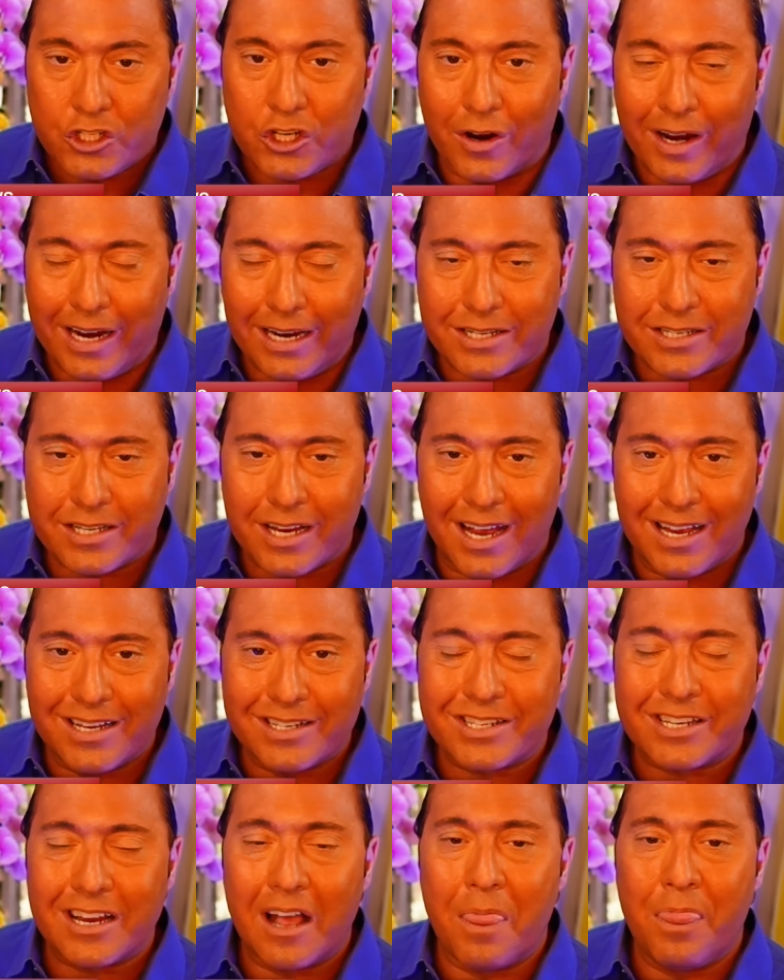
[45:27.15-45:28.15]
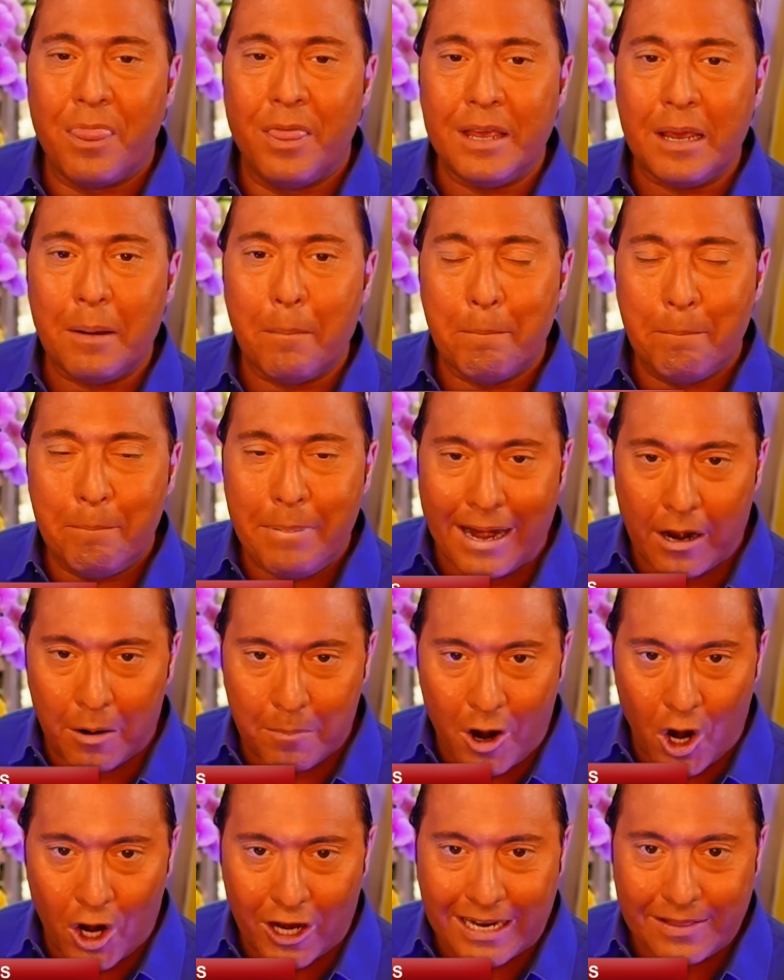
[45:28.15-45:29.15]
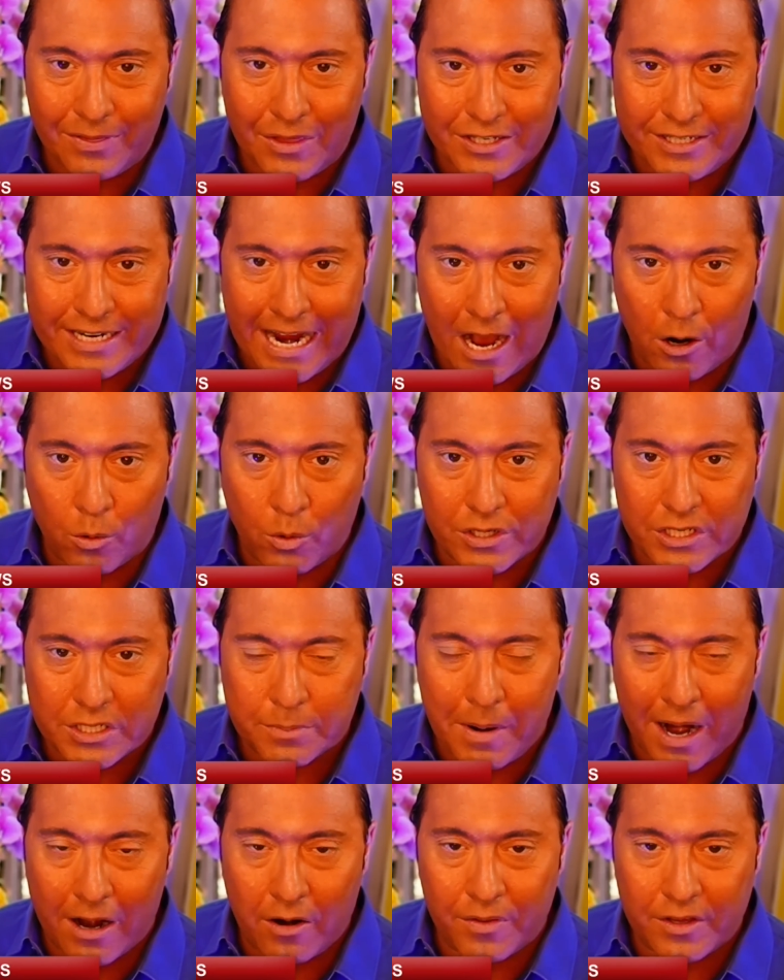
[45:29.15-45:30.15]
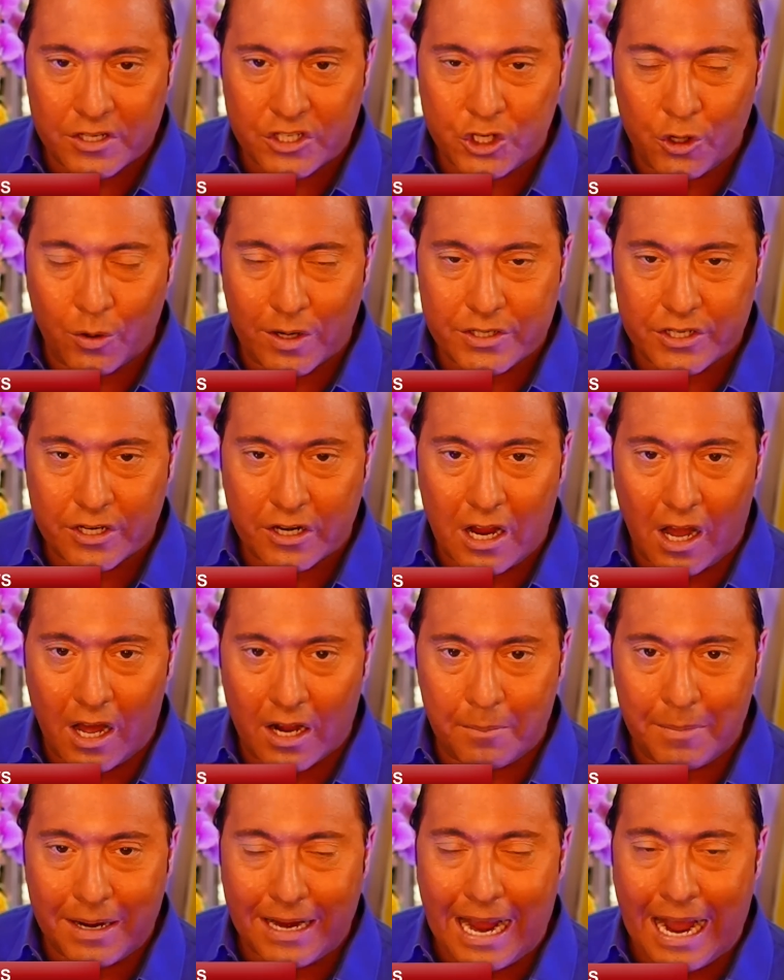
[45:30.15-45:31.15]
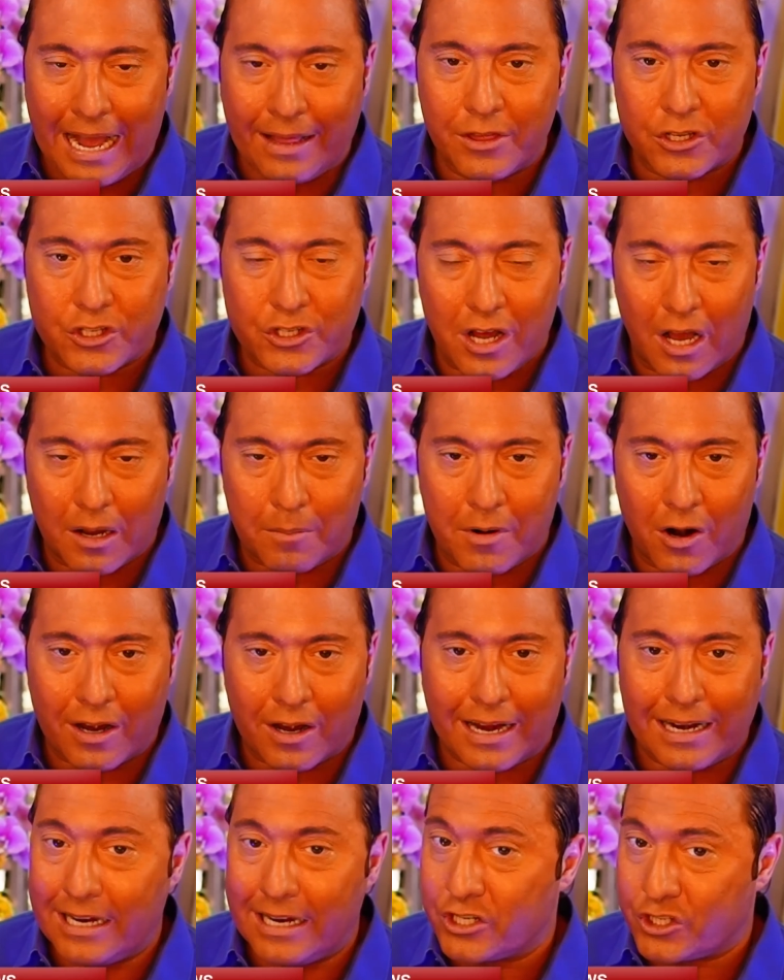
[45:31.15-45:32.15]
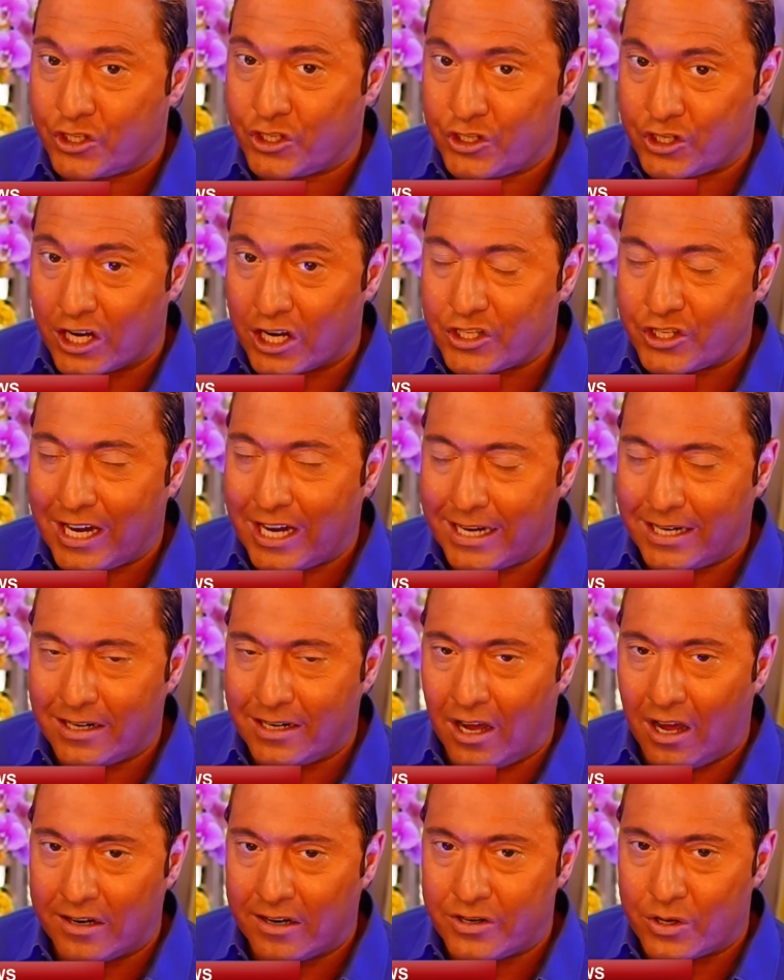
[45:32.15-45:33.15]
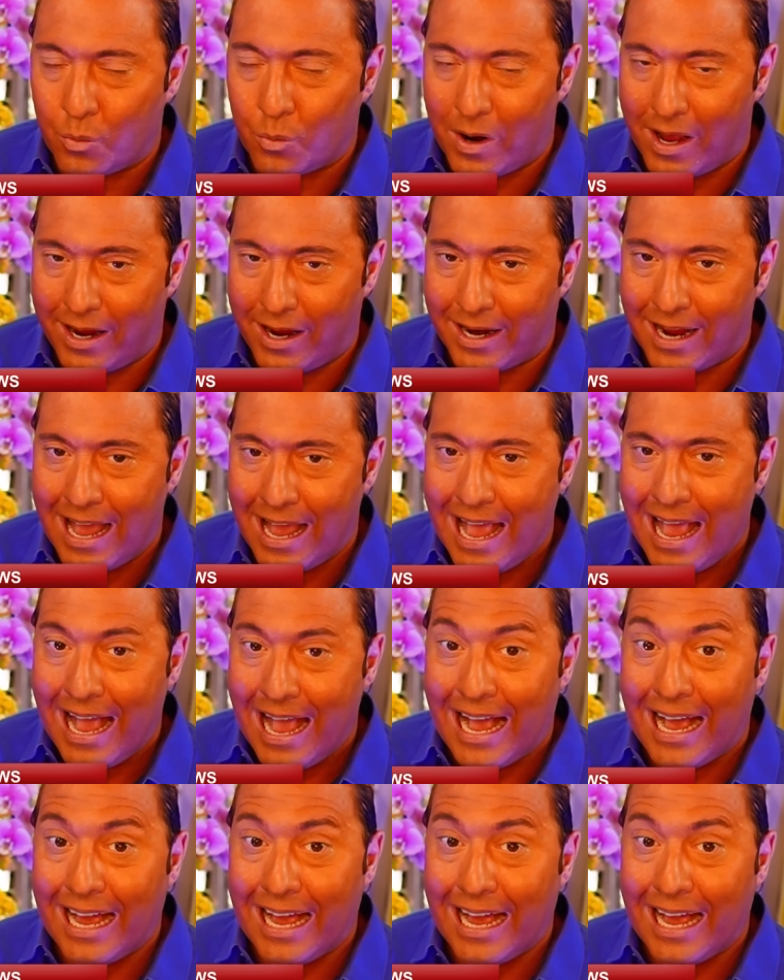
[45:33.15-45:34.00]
So he says the bear market, the downward spiral of this US economy and the stock market is just getting underway,